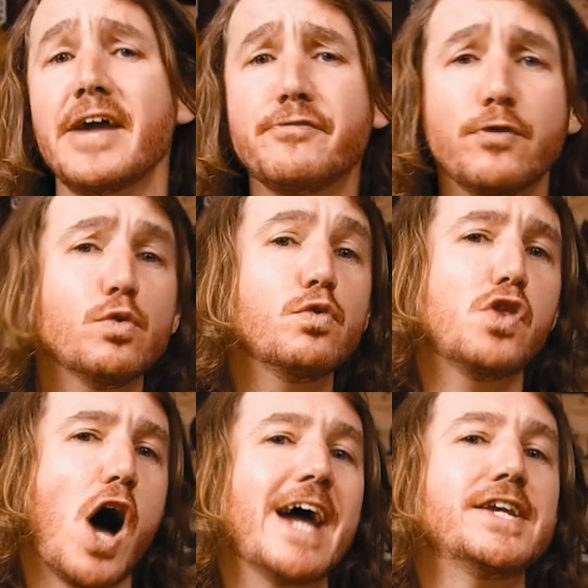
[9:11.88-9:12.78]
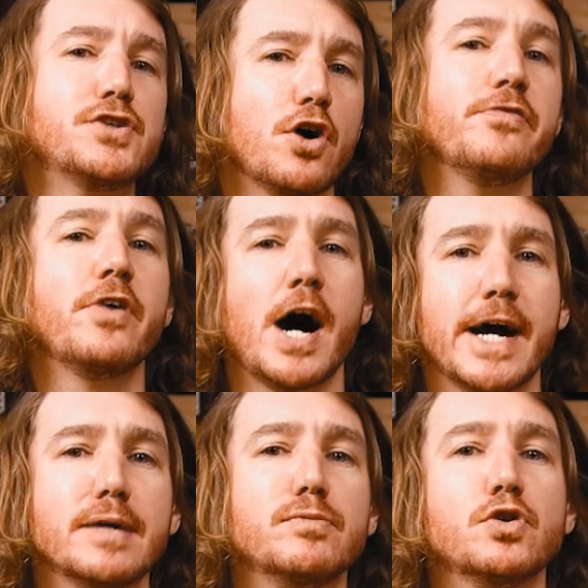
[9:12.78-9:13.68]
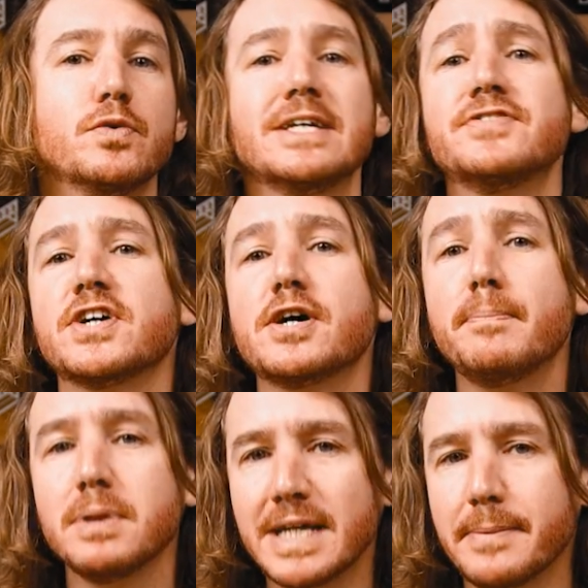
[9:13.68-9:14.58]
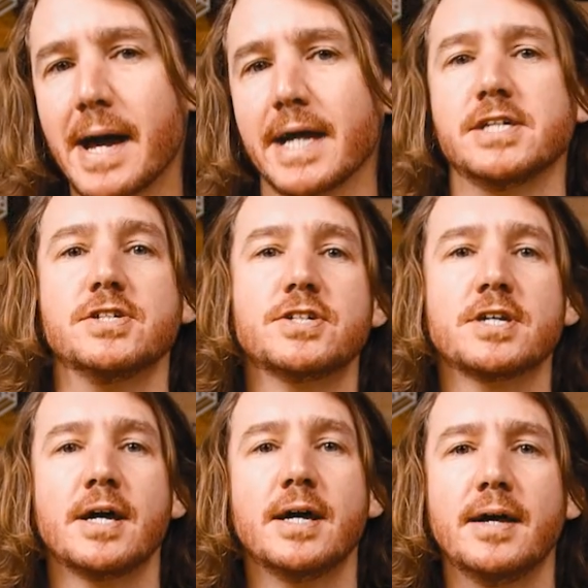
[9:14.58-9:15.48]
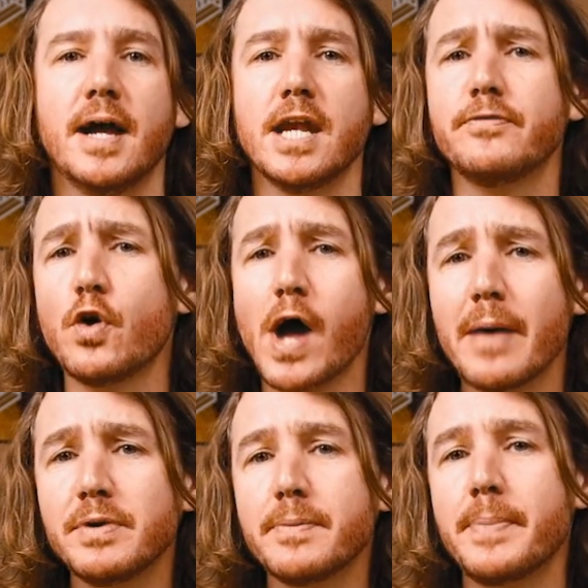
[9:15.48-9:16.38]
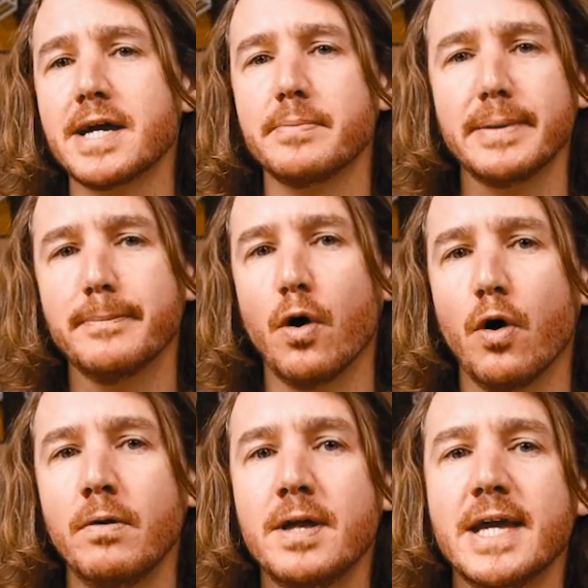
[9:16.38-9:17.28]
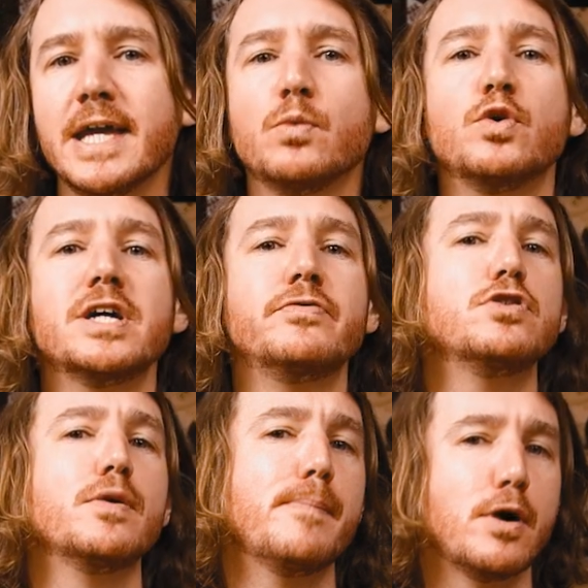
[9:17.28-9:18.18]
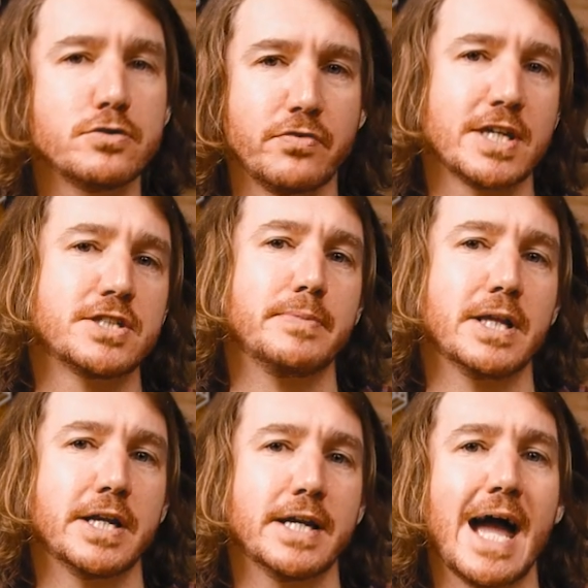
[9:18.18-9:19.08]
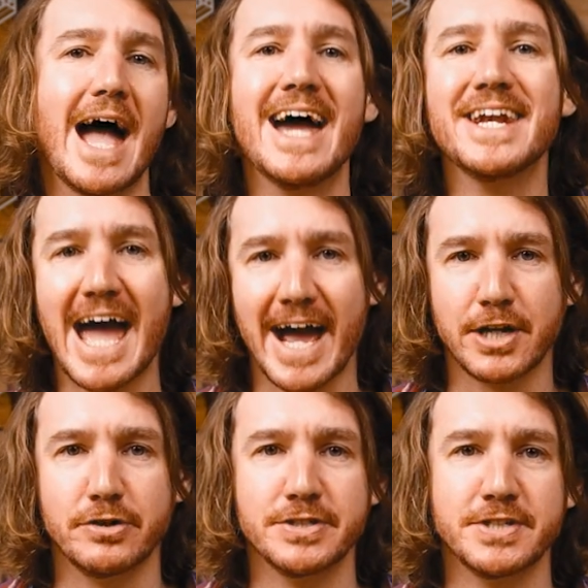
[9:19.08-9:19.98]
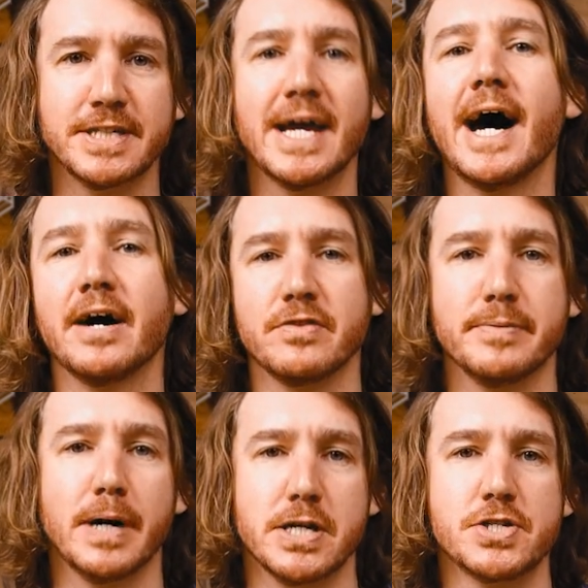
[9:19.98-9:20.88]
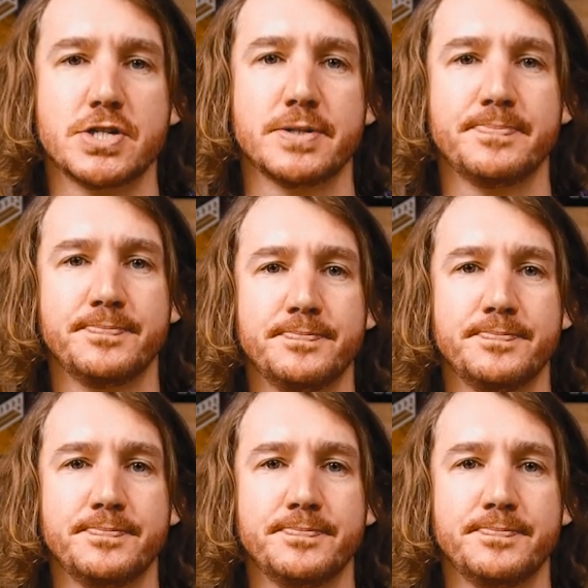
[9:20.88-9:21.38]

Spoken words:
A full 9 DoF IMU is the complete package, and if you're happy to pay a bit more, it will give you the most flexibility and accuracy out of the bunch.